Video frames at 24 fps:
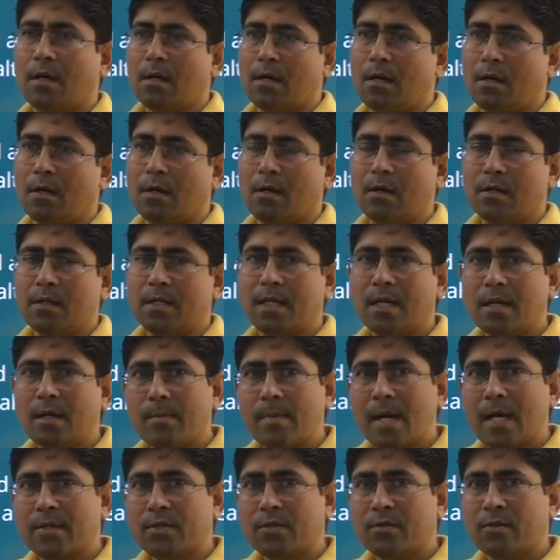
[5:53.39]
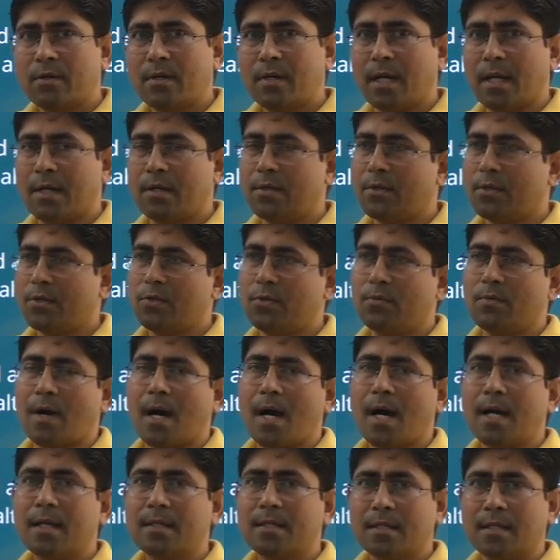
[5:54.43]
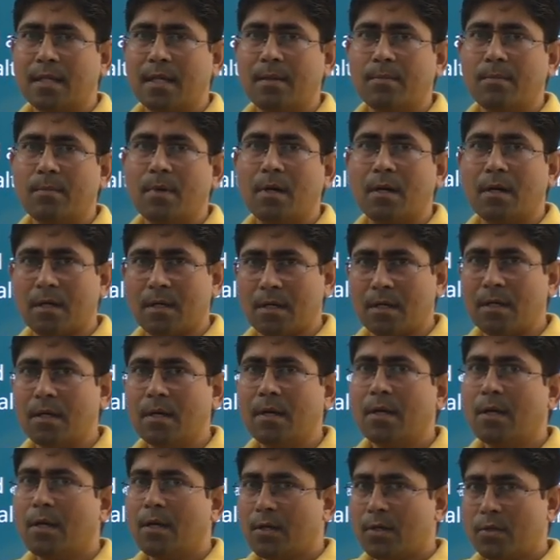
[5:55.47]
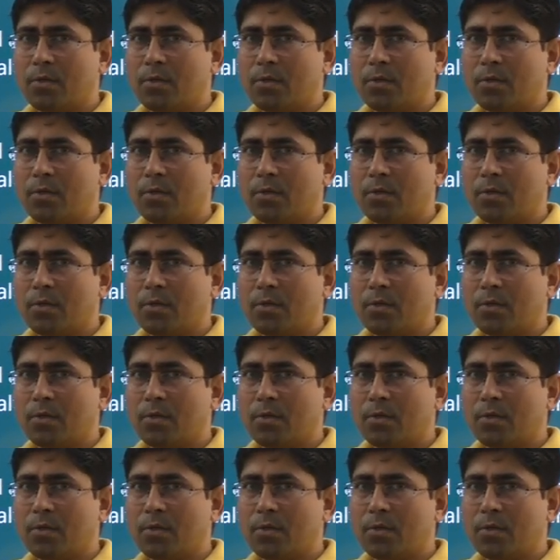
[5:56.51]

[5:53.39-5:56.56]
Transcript: tailor master and you ask him or her